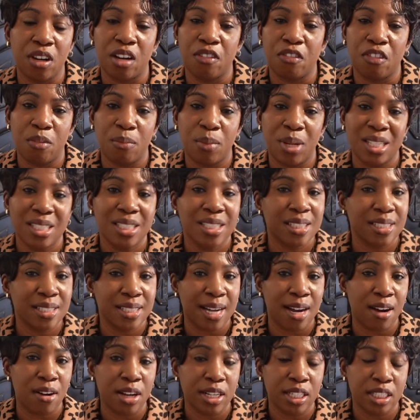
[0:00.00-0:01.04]
information
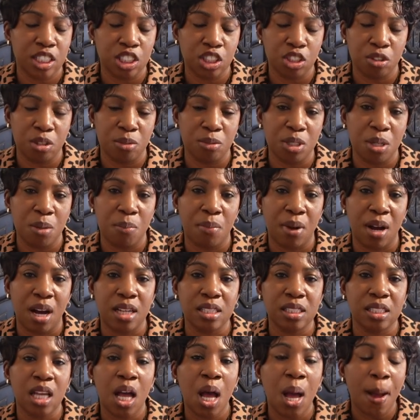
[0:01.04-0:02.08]
down in the description
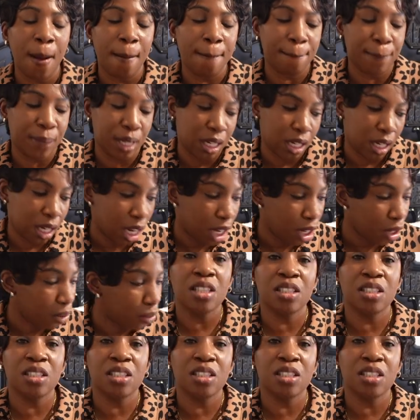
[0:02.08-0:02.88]
box below.